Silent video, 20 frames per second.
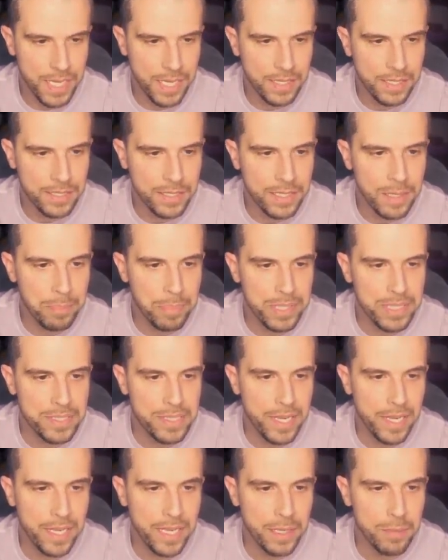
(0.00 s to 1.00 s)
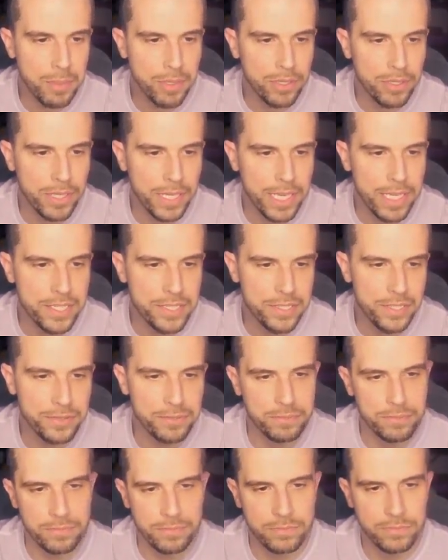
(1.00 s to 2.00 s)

Setting up a table, Easter.